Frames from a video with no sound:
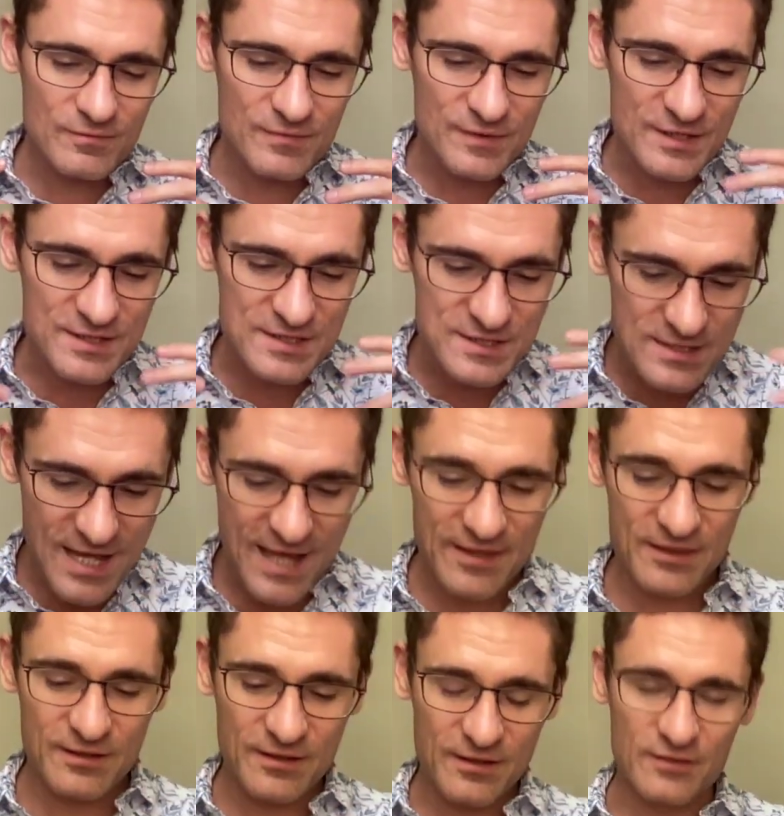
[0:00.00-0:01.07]
this
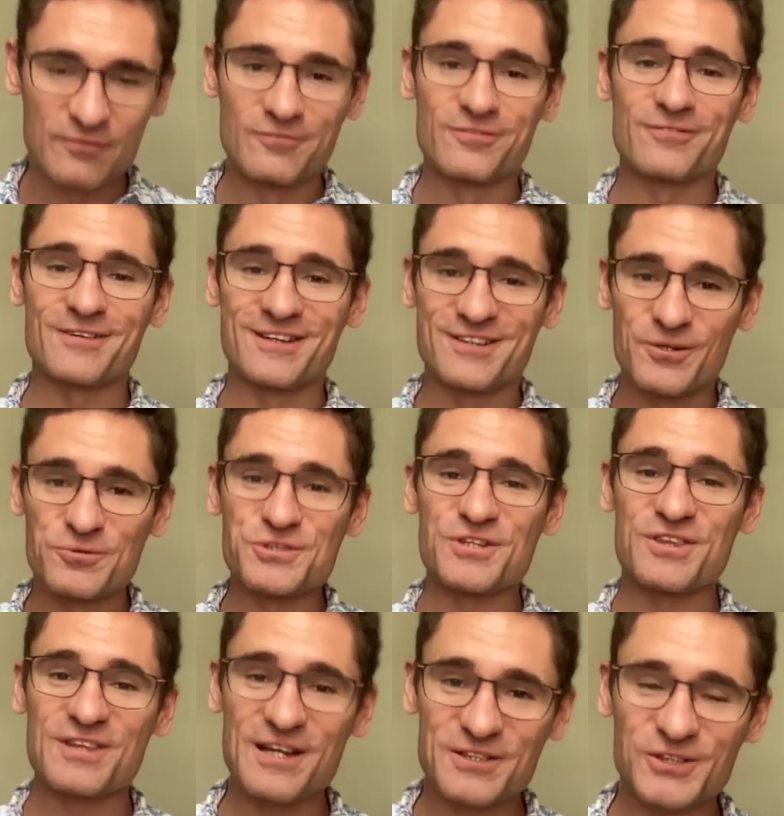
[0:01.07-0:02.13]
death of who she
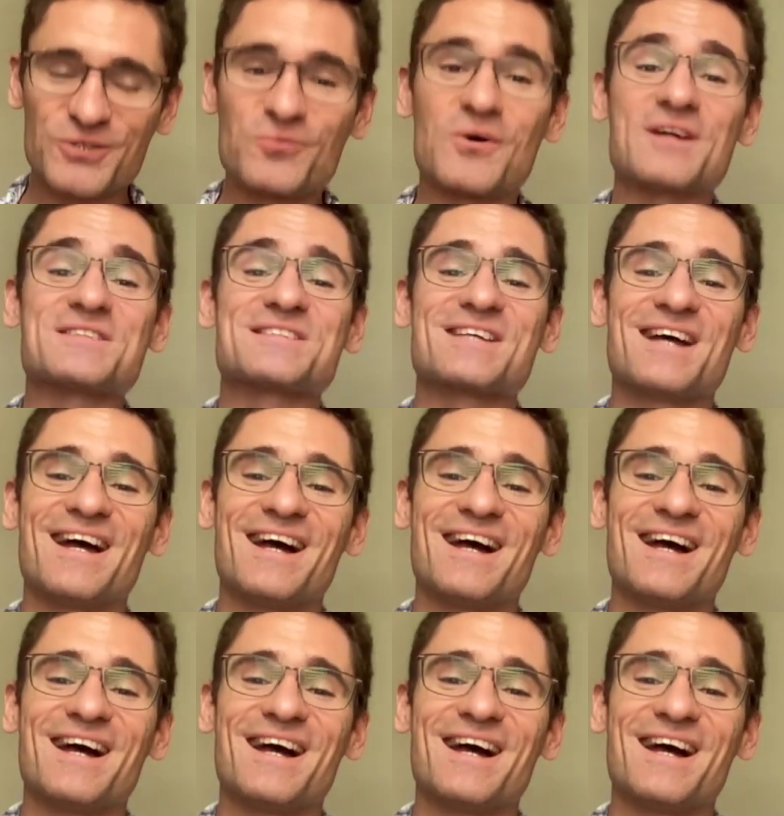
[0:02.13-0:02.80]
thought she was,